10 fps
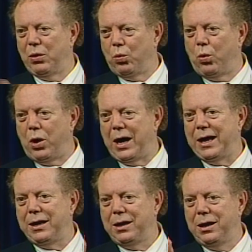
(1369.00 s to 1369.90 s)
But
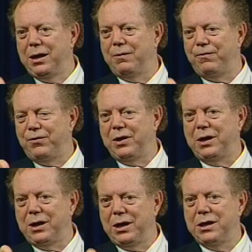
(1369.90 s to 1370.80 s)
what if
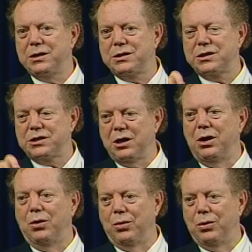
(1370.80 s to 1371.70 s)
it is
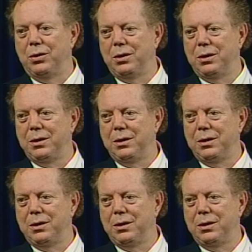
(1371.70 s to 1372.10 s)
so?